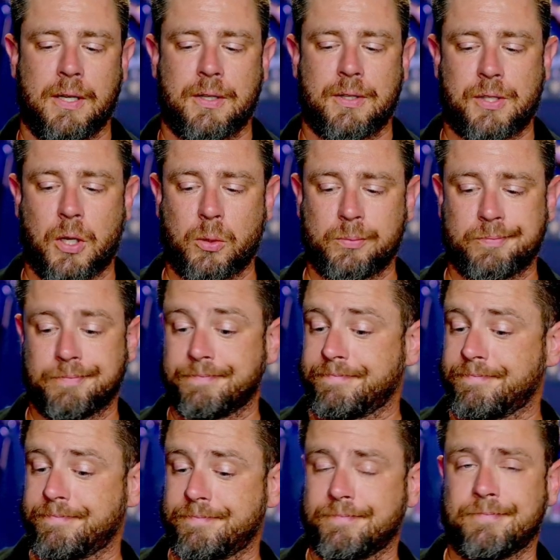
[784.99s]
So
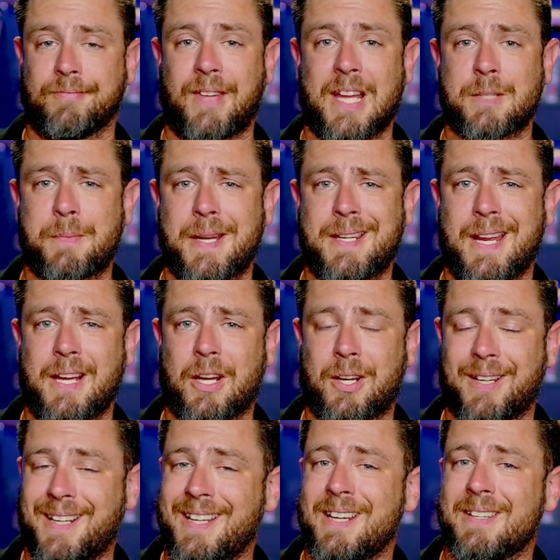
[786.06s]
that's my take on
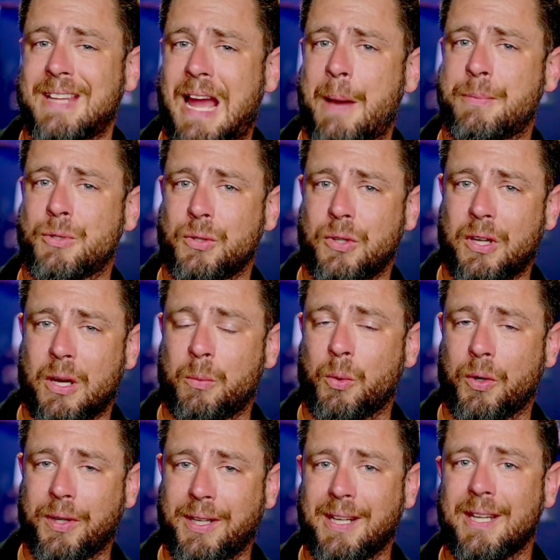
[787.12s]
it. It is absolutely
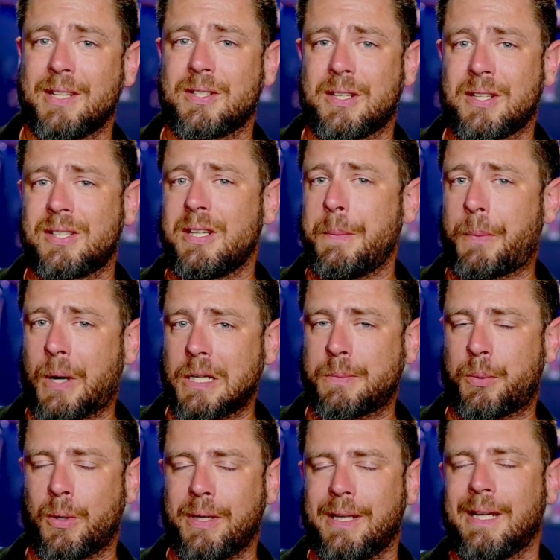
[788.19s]
nub-worthy. Is it a steep price
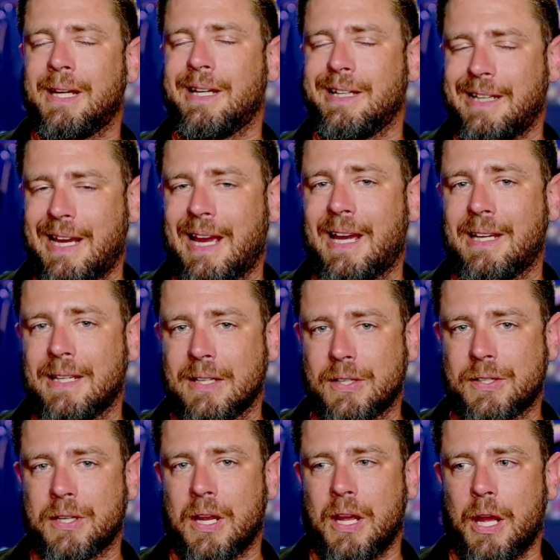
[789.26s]
point? Yeah, it is.